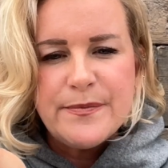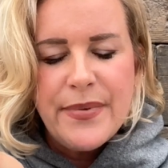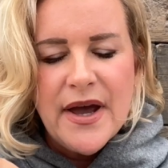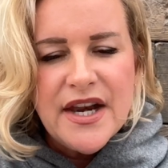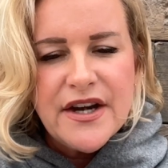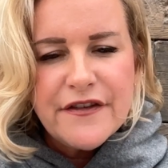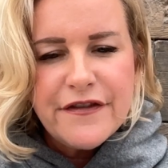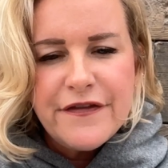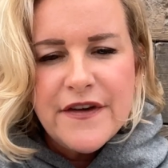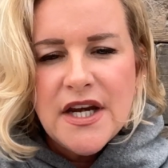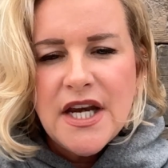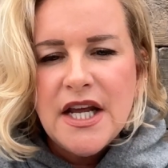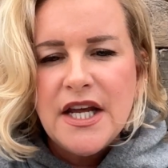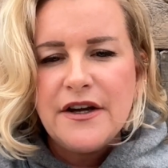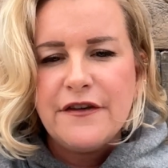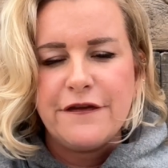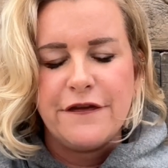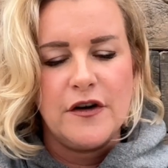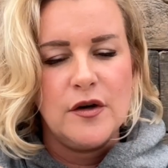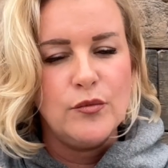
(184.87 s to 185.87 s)

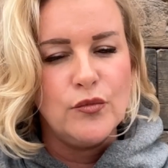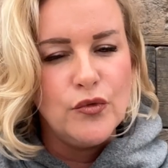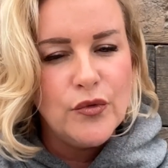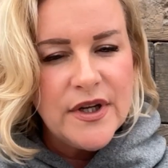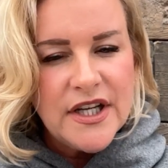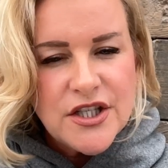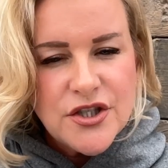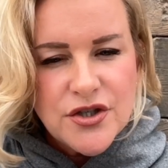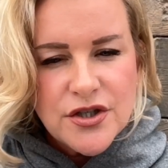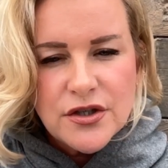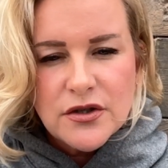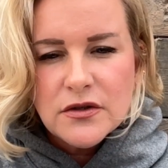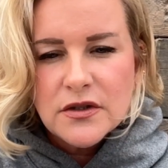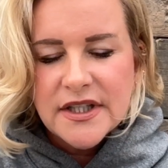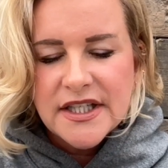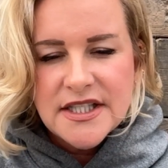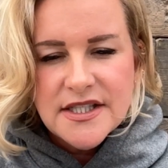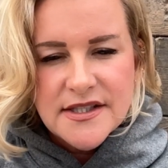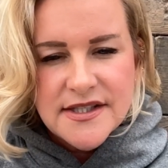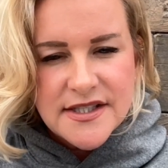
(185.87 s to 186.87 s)
benefiting from
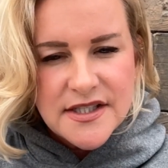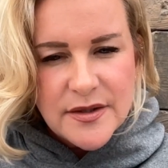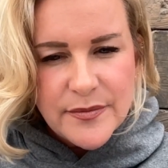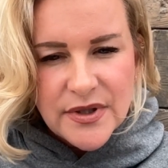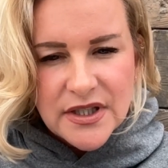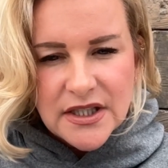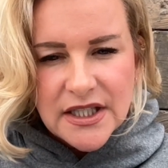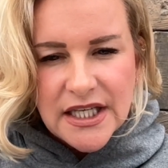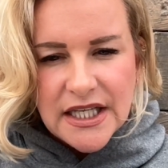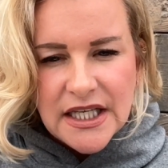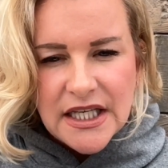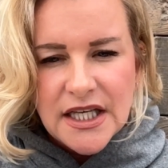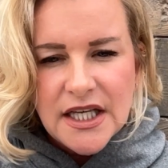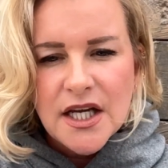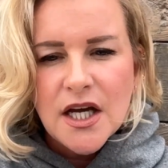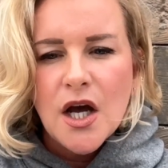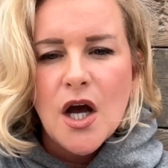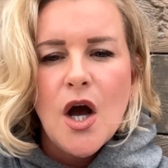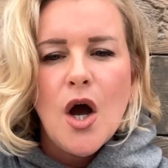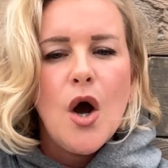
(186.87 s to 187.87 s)
regional
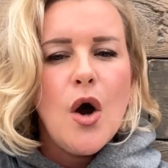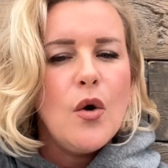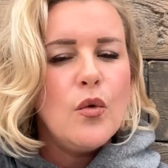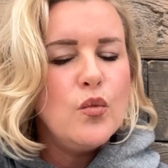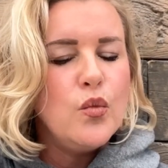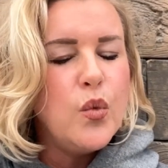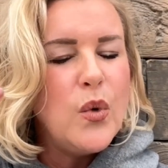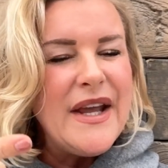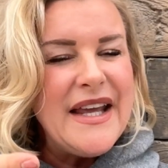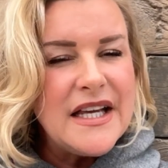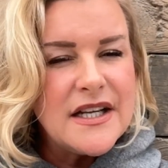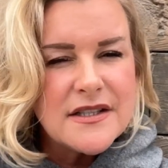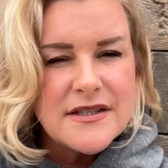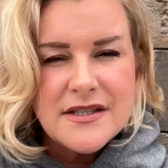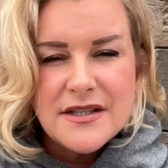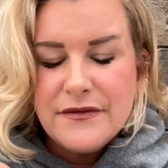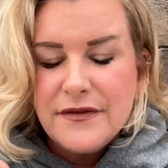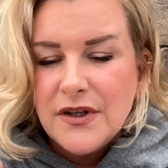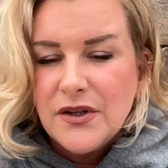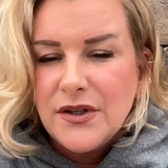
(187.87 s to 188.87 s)
instability, weak
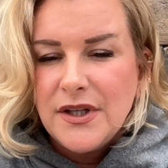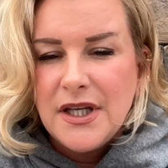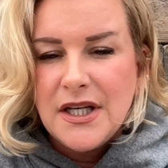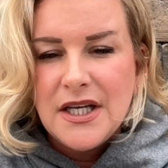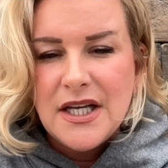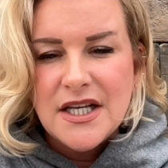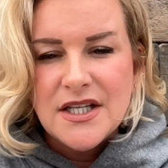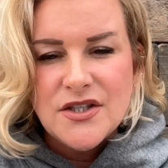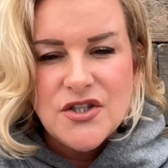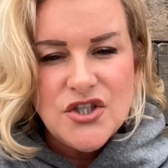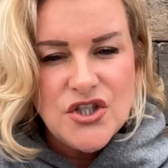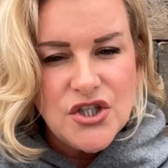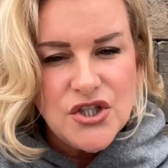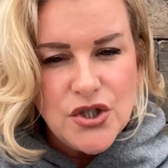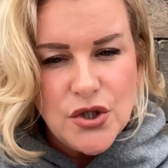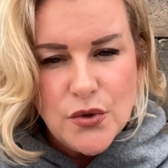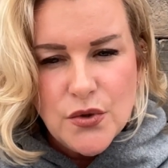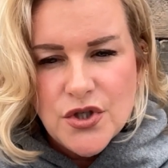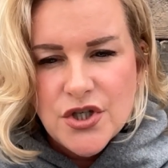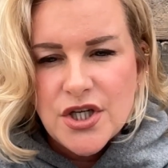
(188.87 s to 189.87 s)
civilian
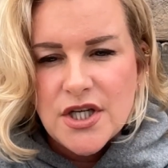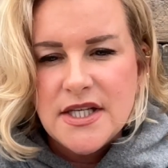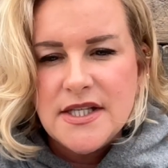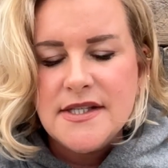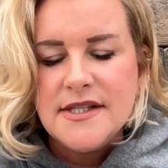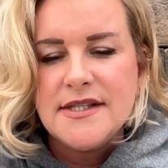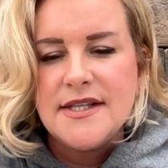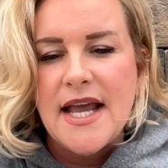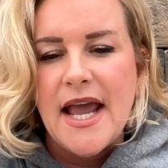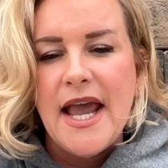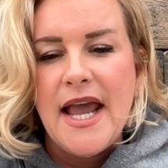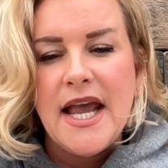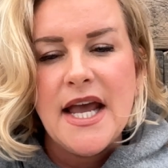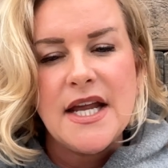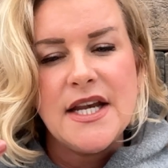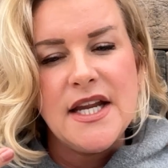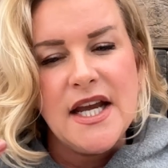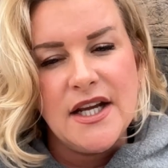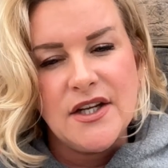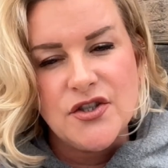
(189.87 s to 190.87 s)
institutions,
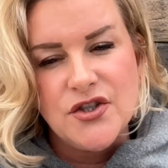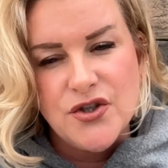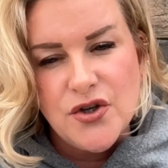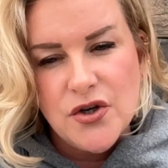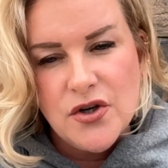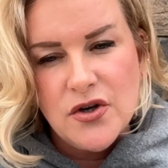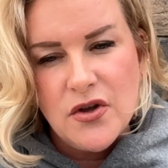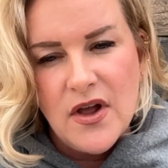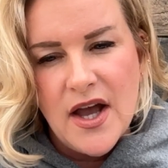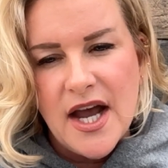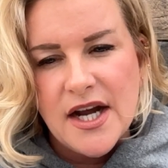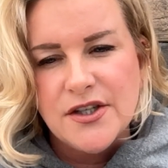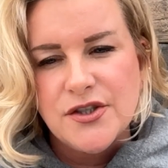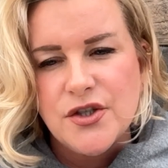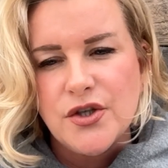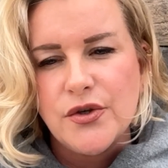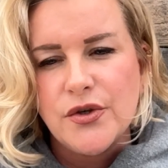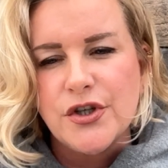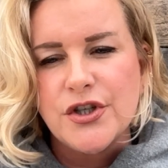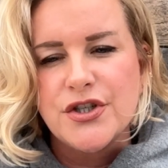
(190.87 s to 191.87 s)
and external
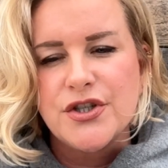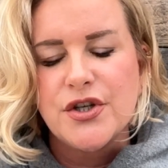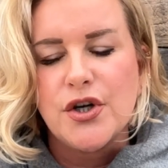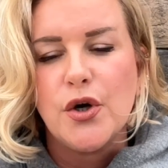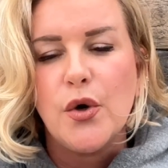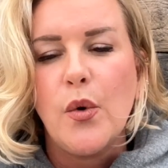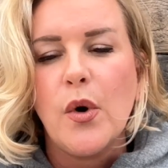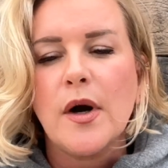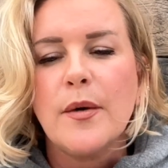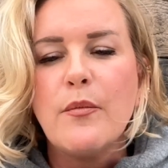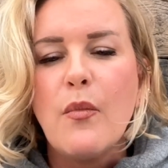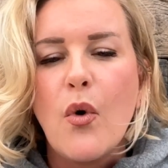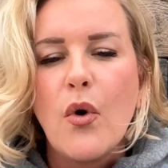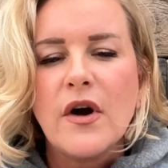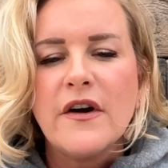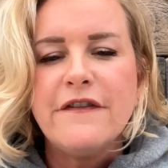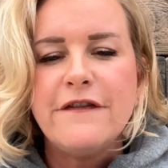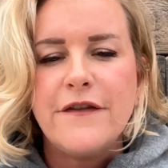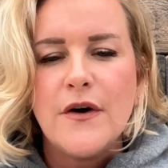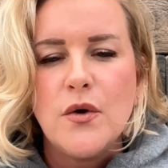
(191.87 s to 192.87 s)
actors who are
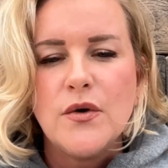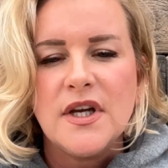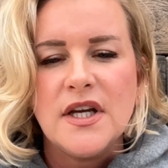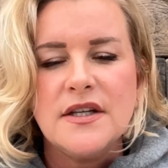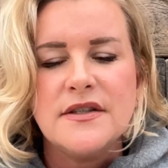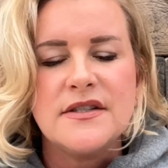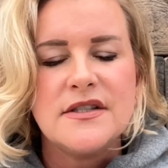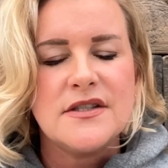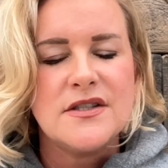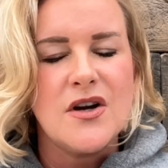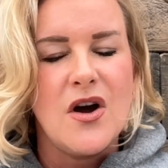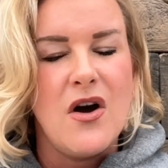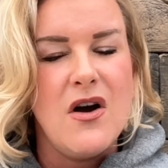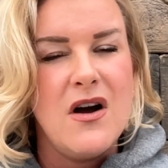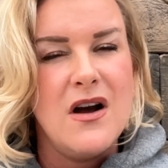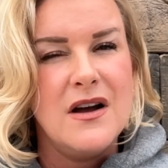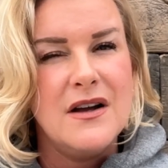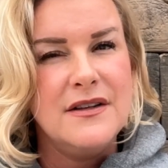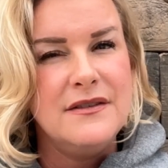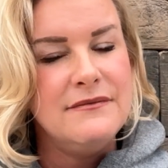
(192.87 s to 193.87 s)
more focused
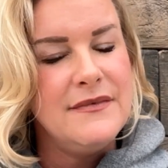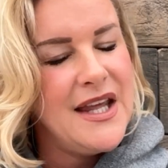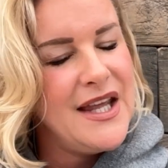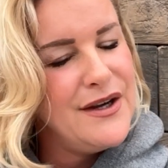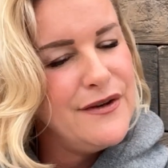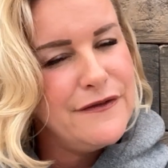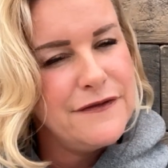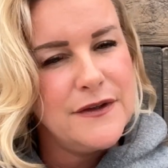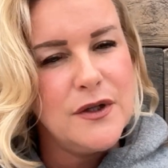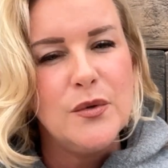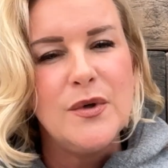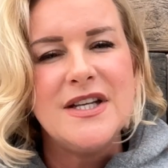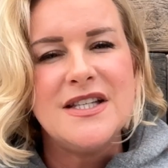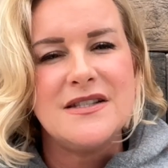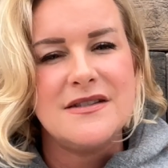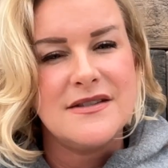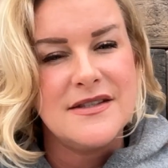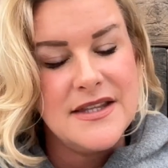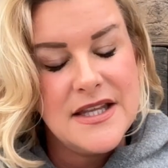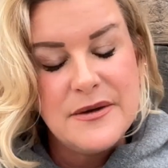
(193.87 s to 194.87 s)
on
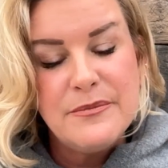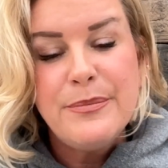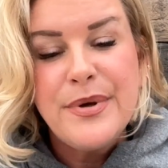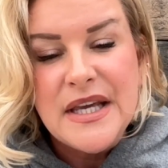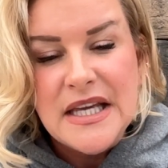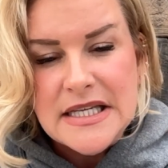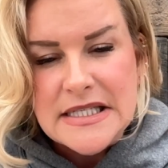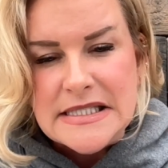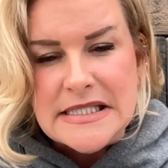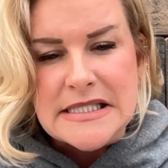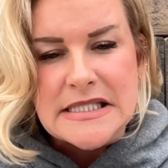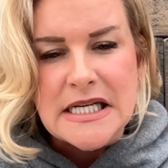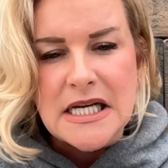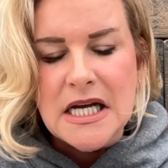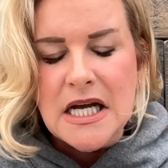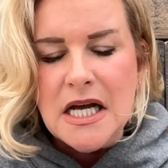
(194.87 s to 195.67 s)
influence than peace.